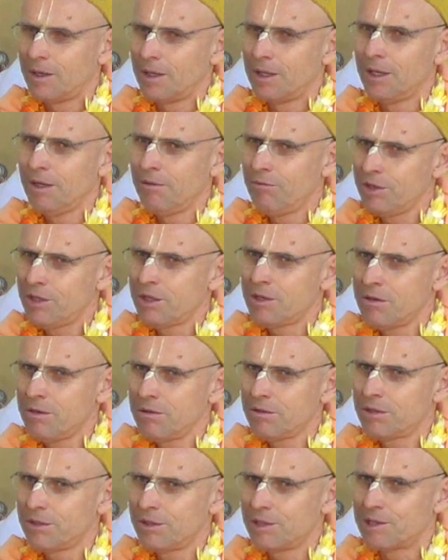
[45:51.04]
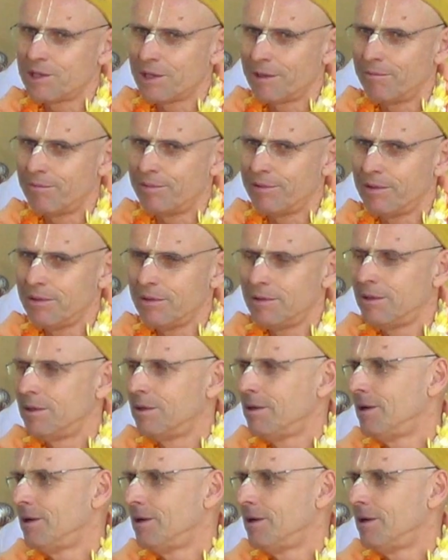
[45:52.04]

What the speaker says: And I would go to the temple.